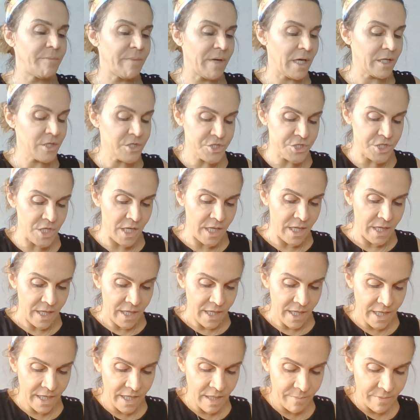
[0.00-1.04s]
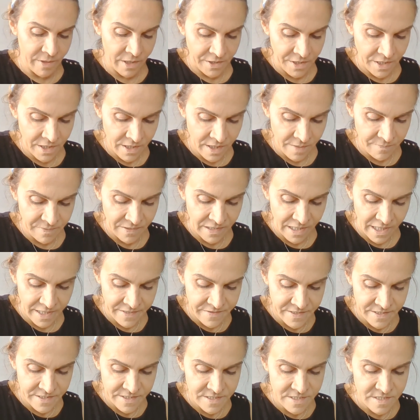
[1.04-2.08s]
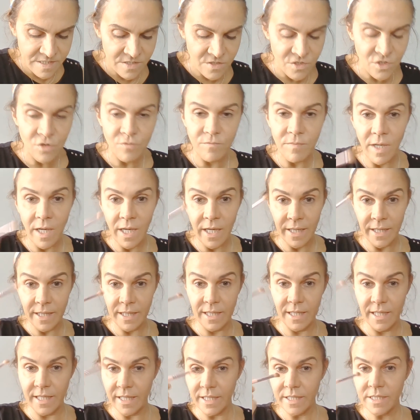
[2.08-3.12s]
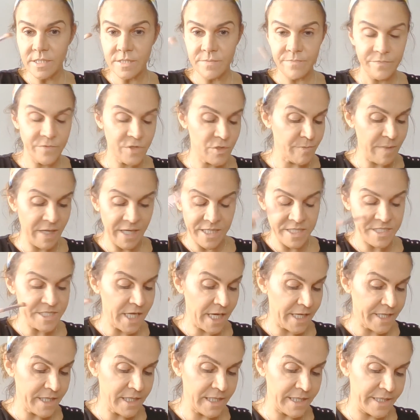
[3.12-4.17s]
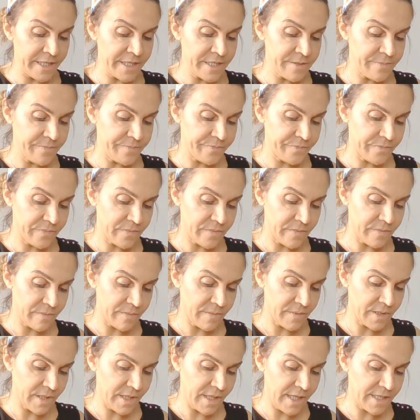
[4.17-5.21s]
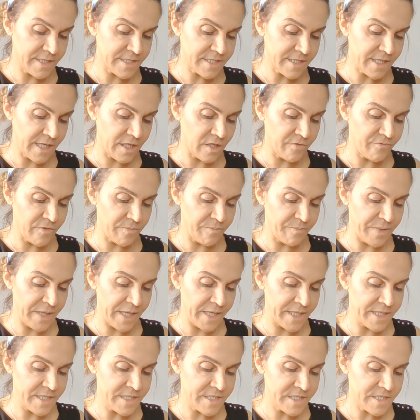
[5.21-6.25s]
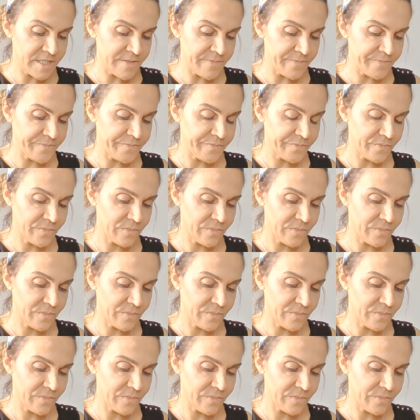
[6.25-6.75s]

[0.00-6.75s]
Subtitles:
much. And I'm gonna apply this to my lid, to my entire lid, as kind of a base.